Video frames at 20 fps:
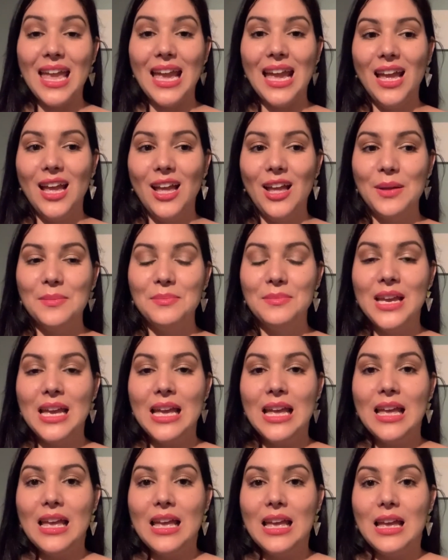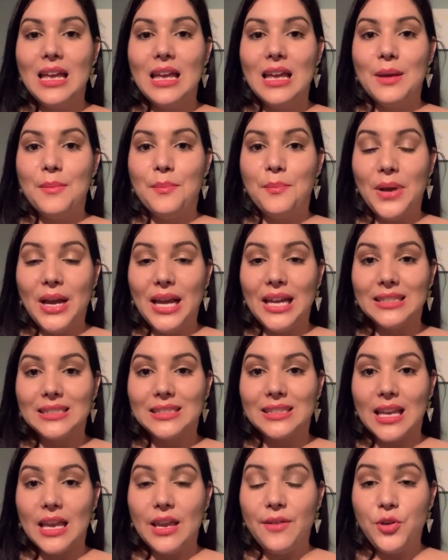Um, but
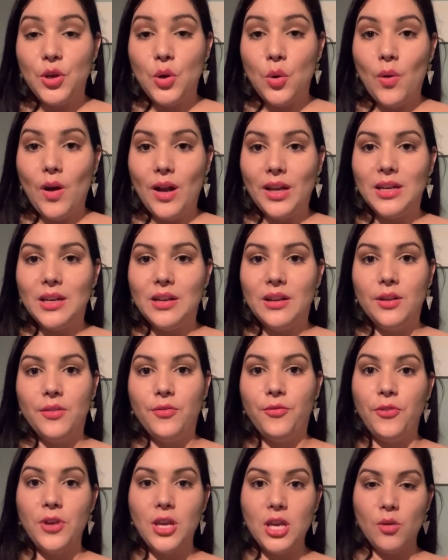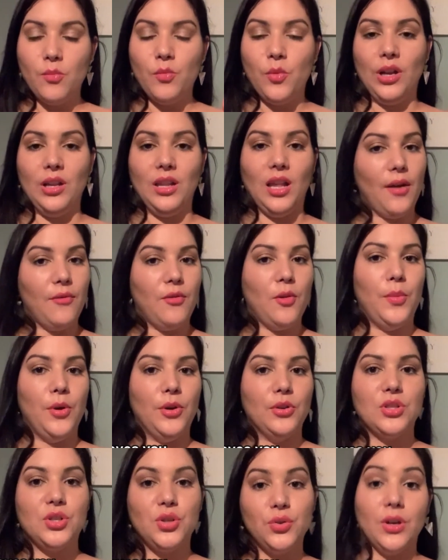if you want to feel more
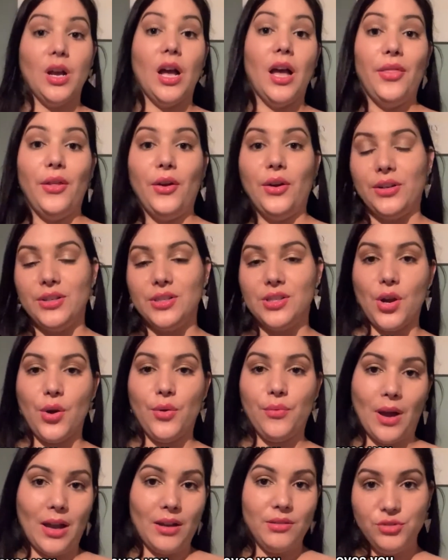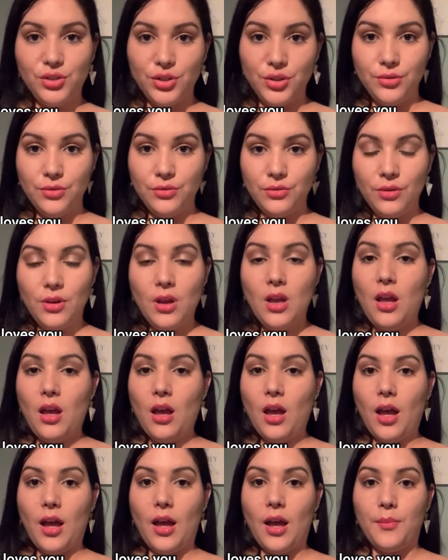lovable to others around you,
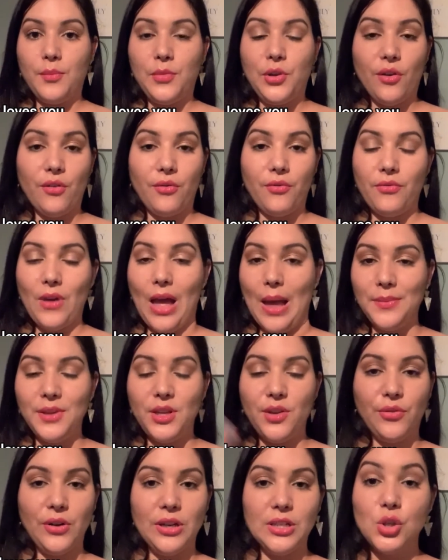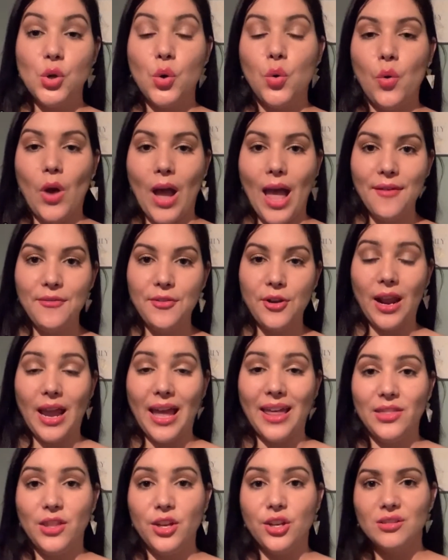um, your family, friends, whoever,
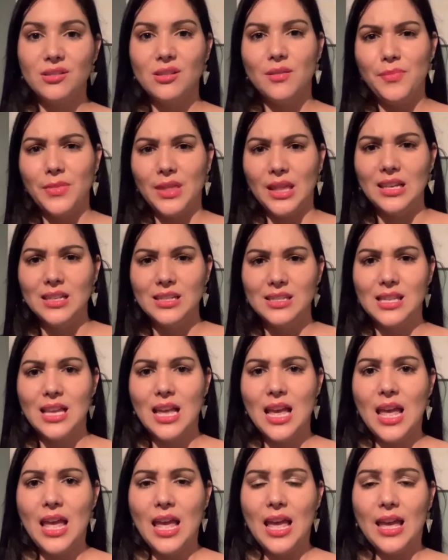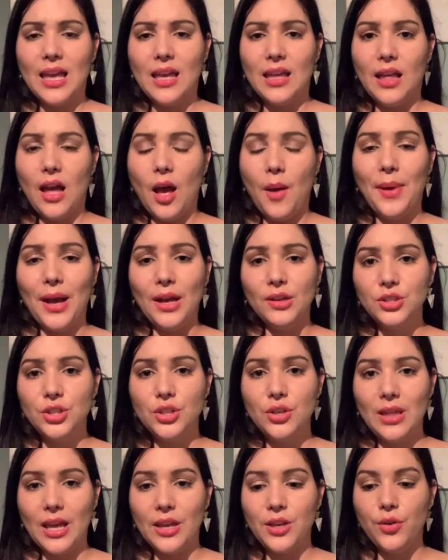and there's some things about
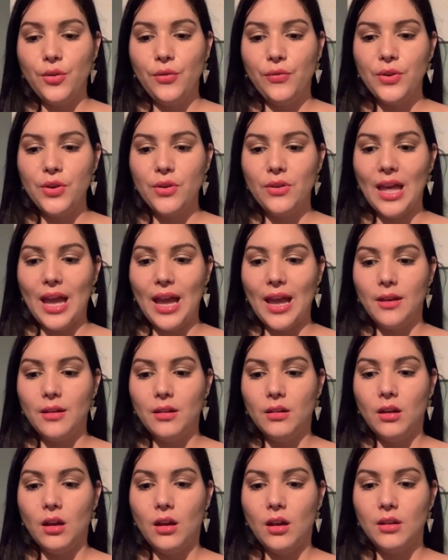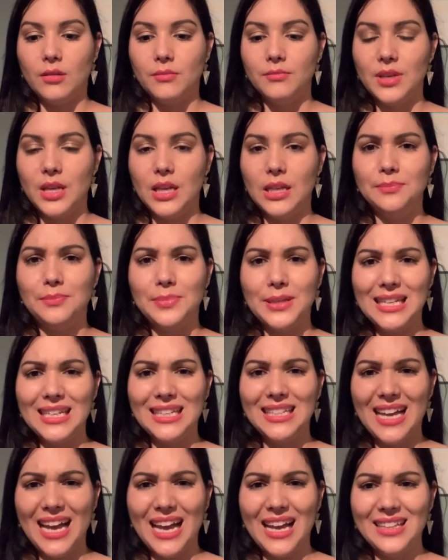you that you feel that um
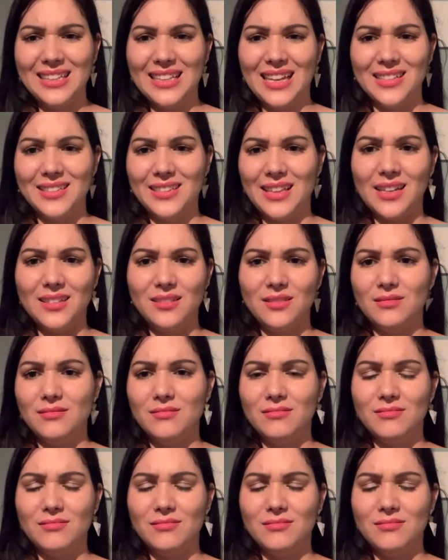impede that that that